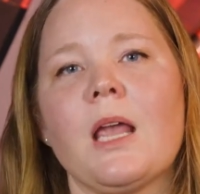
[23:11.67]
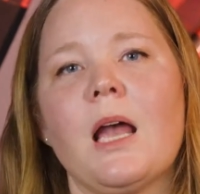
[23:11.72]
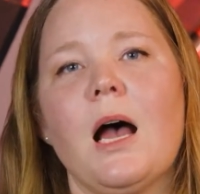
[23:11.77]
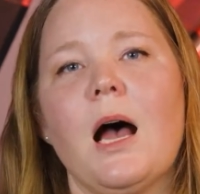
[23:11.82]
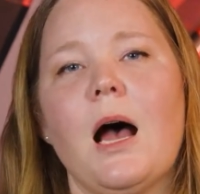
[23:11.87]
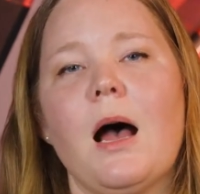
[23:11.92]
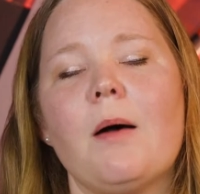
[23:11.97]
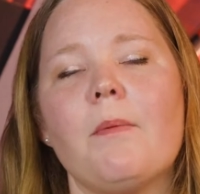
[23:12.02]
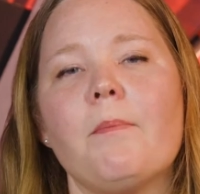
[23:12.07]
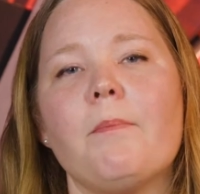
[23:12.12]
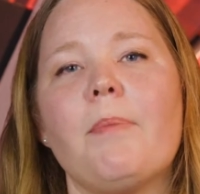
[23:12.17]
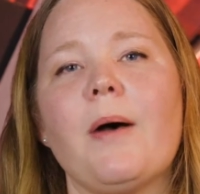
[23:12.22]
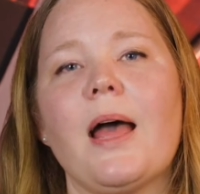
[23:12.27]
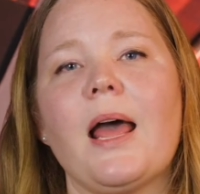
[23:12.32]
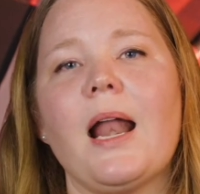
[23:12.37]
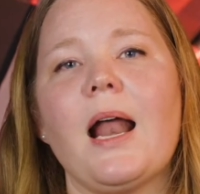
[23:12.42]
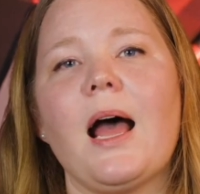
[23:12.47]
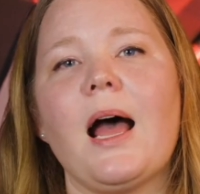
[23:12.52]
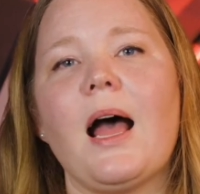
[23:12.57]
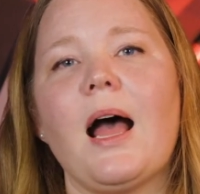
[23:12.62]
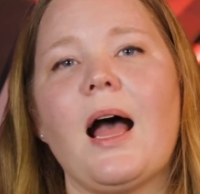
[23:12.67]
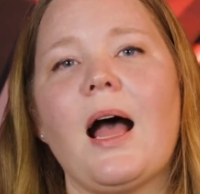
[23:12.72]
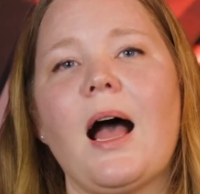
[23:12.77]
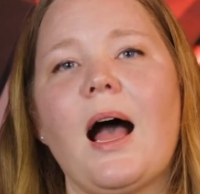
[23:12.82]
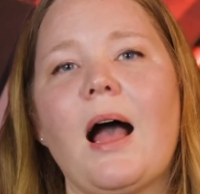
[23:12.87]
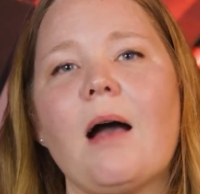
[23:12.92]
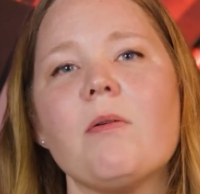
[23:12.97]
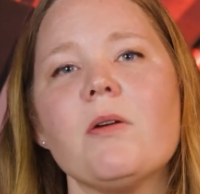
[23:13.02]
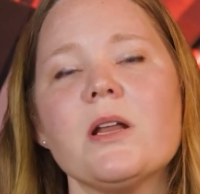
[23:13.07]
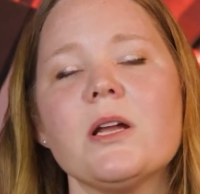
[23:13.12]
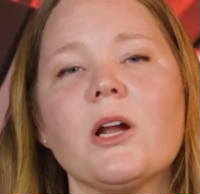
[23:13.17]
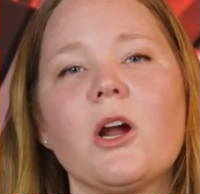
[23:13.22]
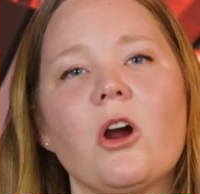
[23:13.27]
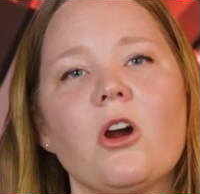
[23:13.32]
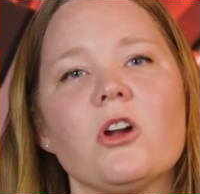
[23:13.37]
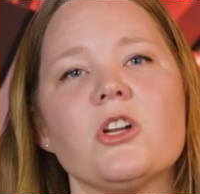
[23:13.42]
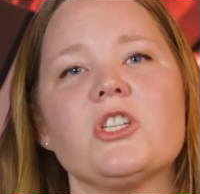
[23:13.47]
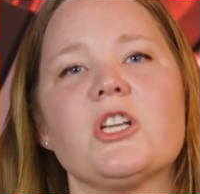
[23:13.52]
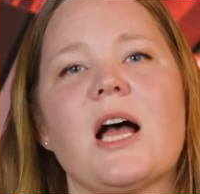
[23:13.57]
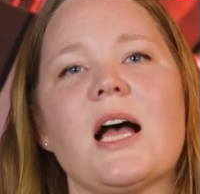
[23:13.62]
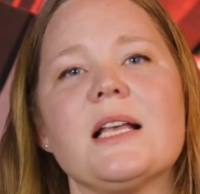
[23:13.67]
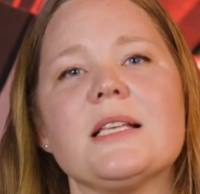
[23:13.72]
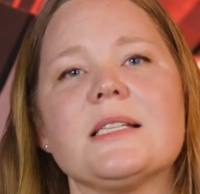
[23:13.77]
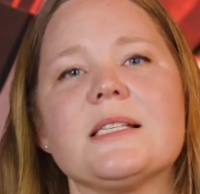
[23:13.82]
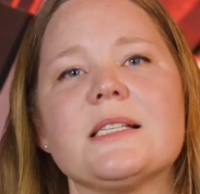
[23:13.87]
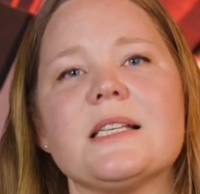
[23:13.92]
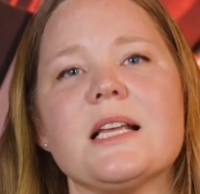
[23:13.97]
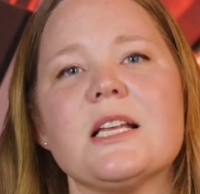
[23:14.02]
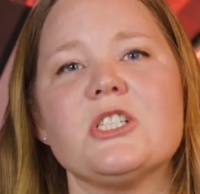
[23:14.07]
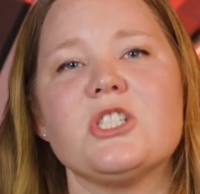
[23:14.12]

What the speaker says: But I would encourage us,